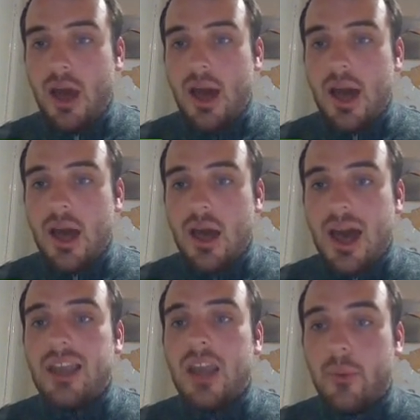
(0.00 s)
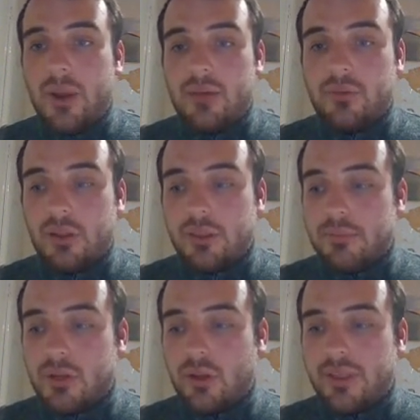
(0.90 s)
at lower
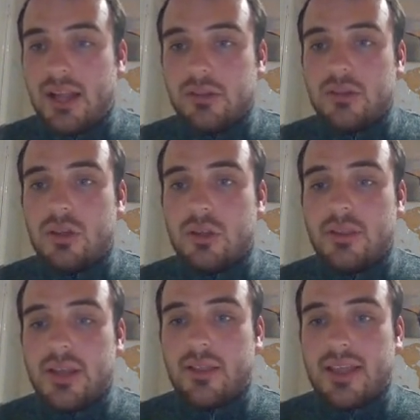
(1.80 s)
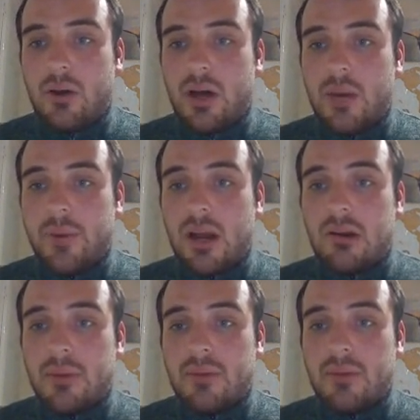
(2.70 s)
levels, because altitudes tell us how high
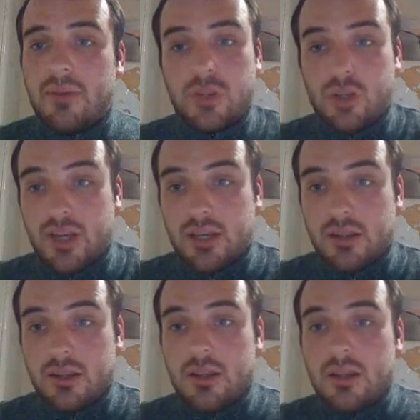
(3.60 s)
we are above terrain.